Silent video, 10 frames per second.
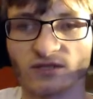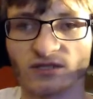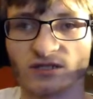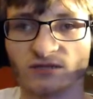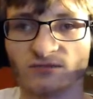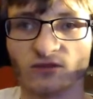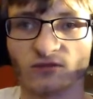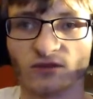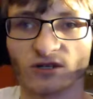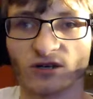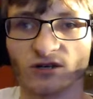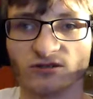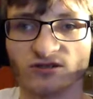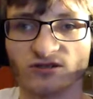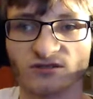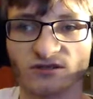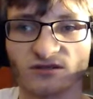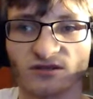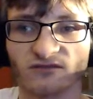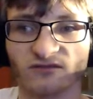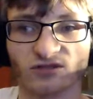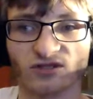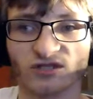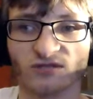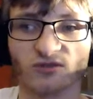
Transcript: Pokemon cards for cheap.